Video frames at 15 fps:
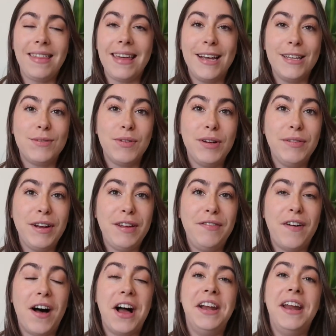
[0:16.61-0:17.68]
I think it's really, really
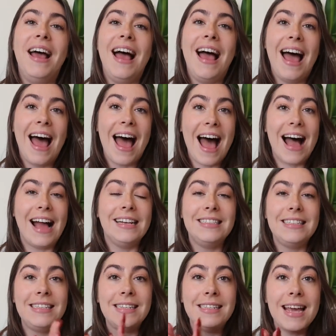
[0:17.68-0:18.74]
fun.
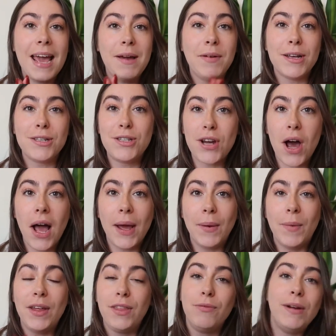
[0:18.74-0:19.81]
And today we are
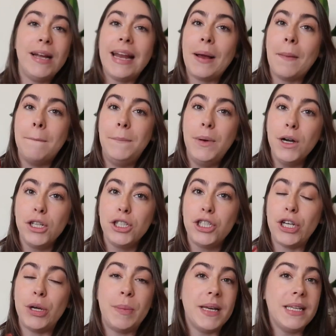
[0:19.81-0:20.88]
starting with reading
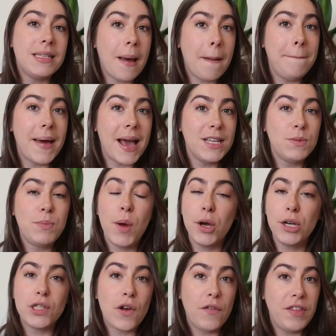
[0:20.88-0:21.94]
BookTubers' best
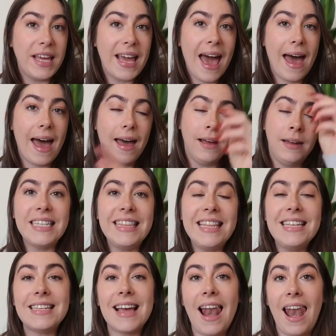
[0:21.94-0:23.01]
books of the year. So I did
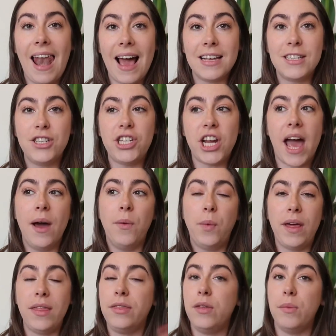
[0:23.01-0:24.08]
this last year
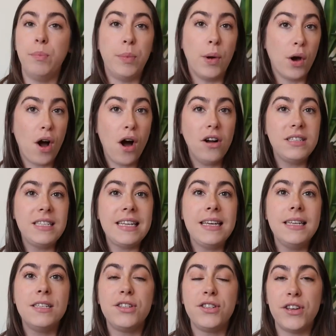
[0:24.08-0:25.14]
with the book
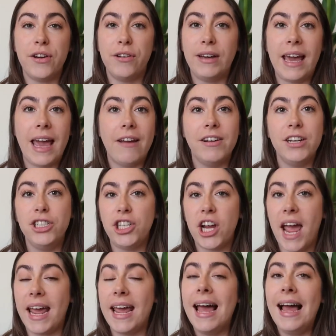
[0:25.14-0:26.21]
hotties. So Kieran,
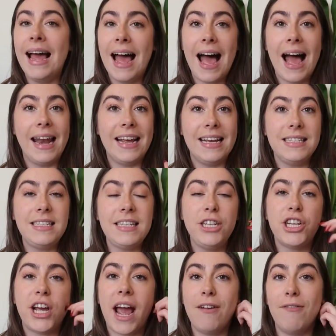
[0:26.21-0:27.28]
Jay, Hannah and
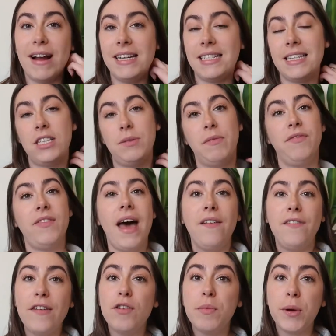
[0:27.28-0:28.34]
C J, I read some of
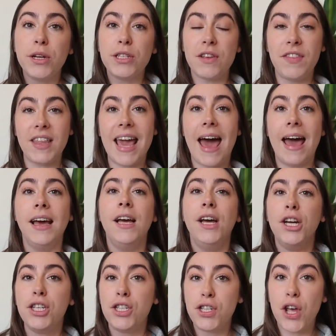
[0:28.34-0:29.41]
their favourite books of the year.
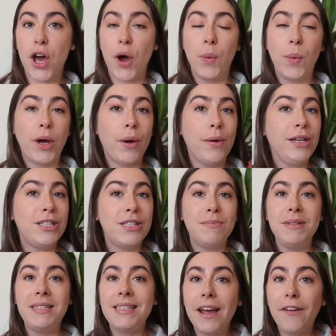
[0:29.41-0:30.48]
So we're going to
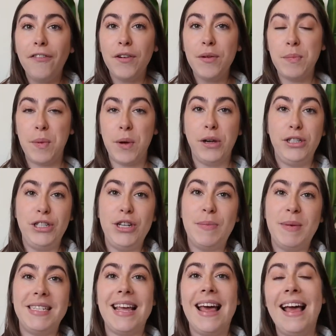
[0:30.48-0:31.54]
some different
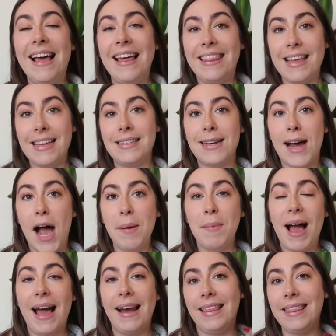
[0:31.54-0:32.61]
BookTubers this
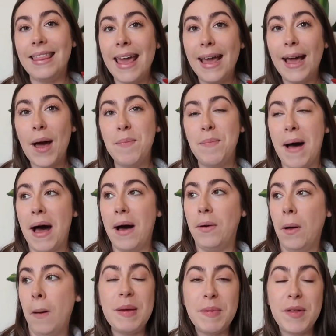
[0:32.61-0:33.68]
time. I had to think
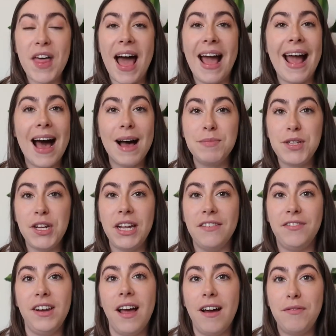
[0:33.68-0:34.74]
about the people that I absolutely
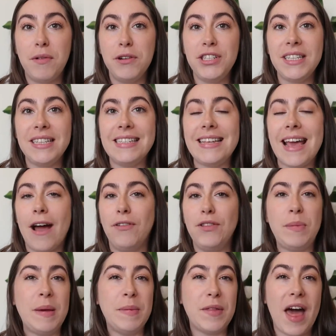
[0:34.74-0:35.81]
have loved watching this year or
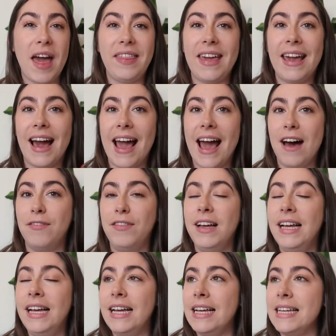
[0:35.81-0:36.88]
the people that I think I have
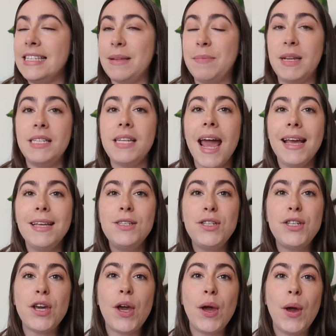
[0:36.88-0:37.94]
similar
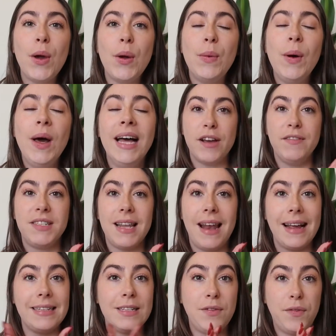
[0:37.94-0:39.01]
taste to. And so I've
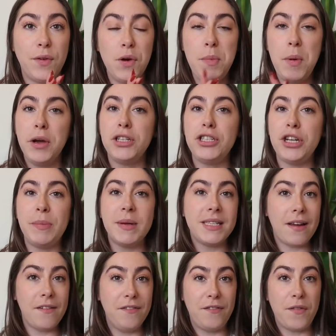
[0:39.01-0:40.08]
selected four
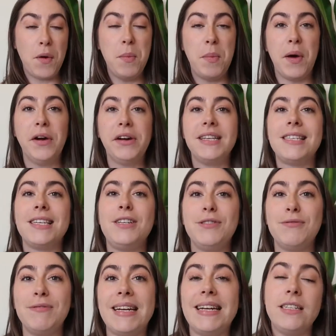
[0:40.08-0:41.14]
BookTubers and four books
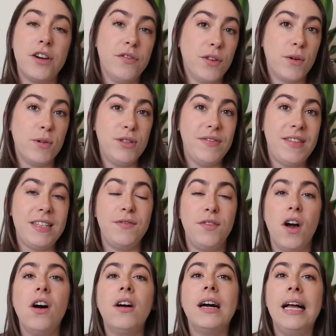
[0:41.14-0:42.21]
to read over the course of this
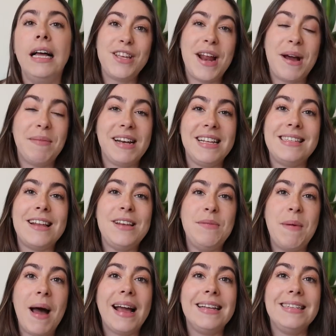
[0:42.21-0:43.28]
vlog. So now I'm going to send
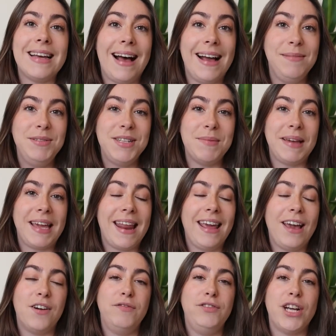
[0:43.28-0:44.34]
you back in time to the
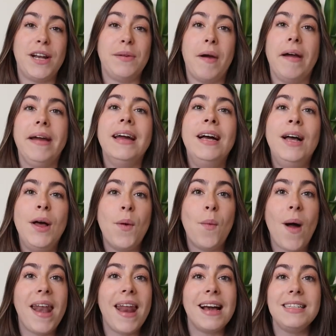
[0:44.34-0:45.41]
beginning of January
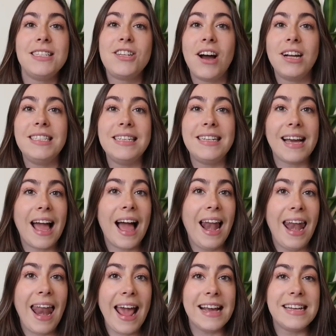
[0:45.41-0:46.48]
when I started
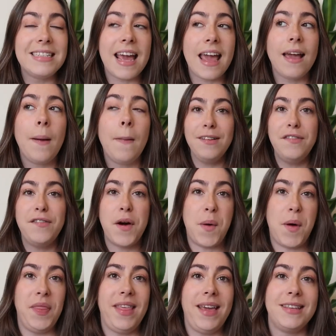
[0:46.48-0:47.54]
collecting info
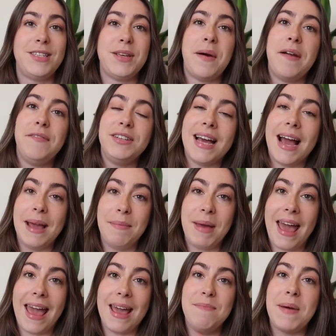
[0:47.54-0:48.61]
on this. So every time
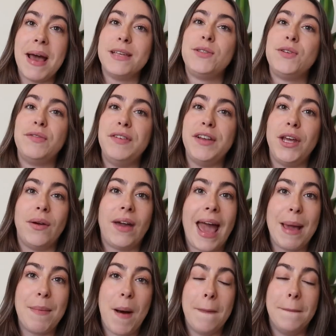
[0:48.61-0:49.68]
a best of video
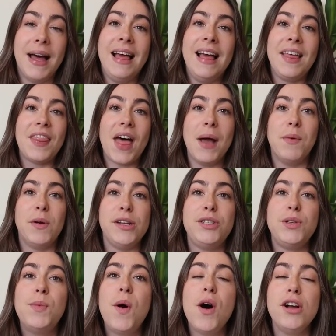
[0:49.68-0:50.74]
came up that I
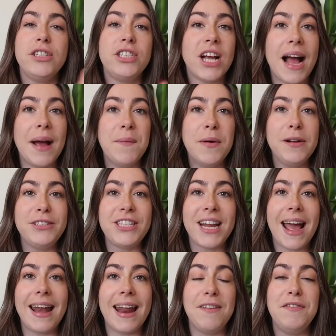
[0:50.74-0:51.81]
wanted to watch, I watched
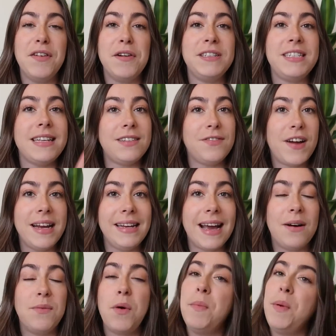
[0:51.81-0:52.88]
it and I vlogged it to find
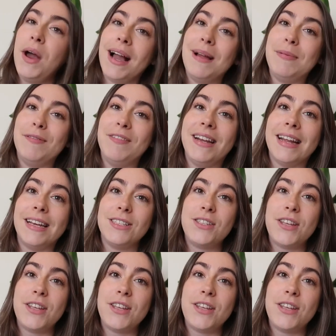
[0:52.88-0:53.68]
out what book I'd be reading.